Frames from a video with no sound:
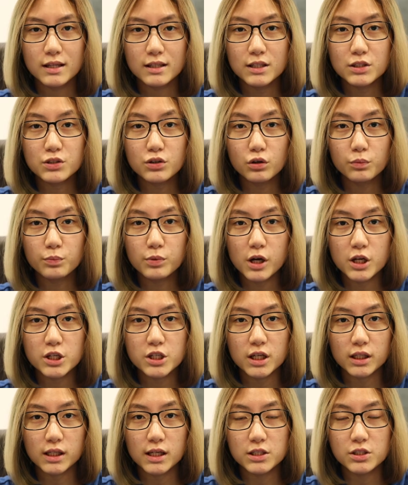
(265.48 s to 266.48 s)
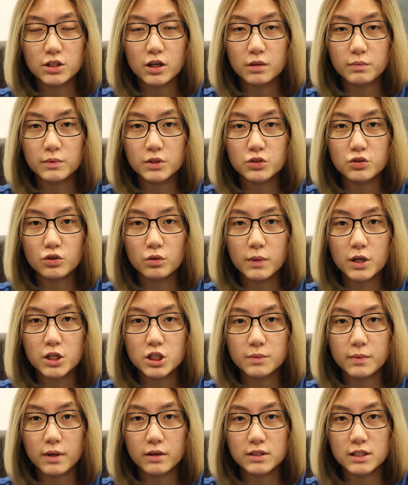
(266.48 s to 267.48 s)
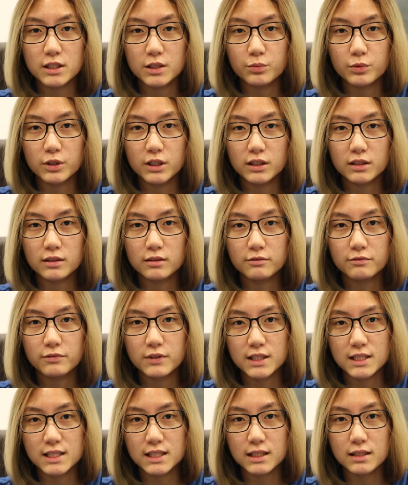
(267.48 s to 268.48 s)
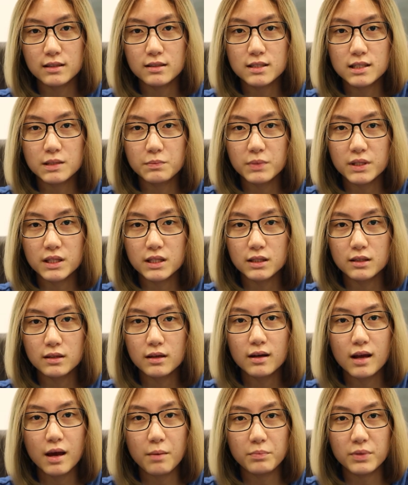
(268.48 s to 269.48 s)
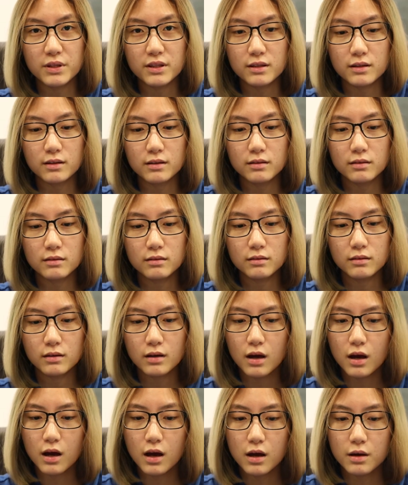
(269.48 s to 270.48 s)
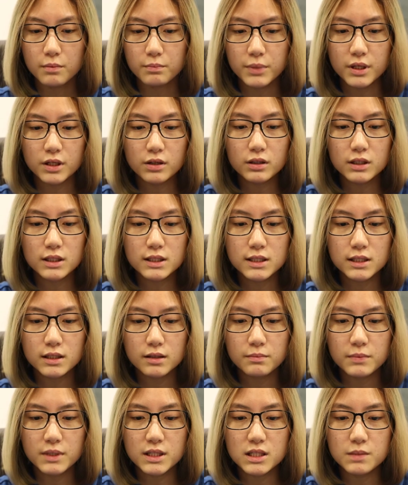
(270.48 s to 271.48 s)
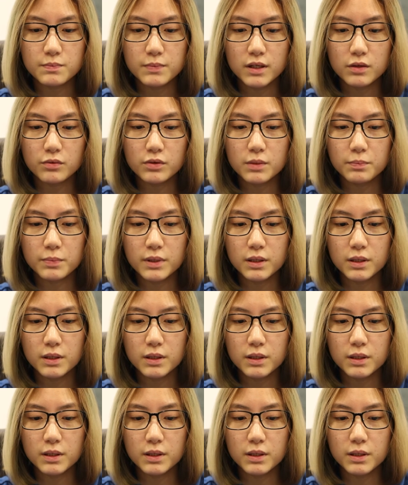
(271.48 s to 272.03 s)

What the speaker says: This whole project has taught me so much about teamwork. Firstly, sympathy and empathy. Being on a team means being with